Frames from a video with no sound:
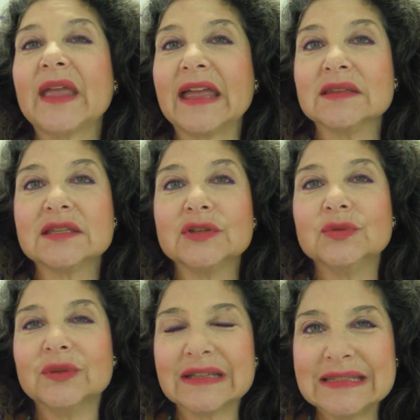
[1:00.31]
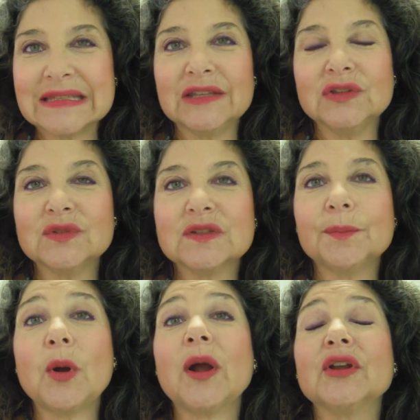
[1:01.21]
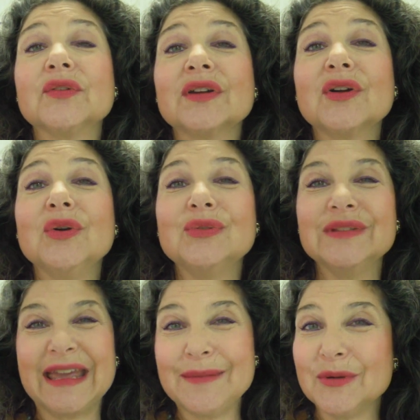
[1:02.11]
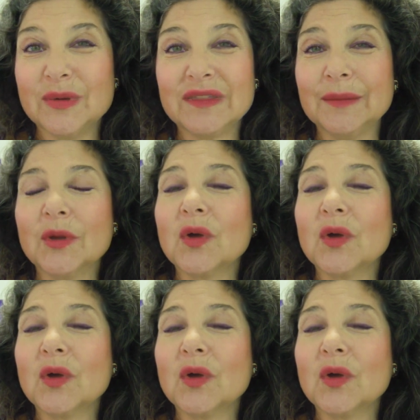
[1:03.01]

and to continue to partner and co-labor with him,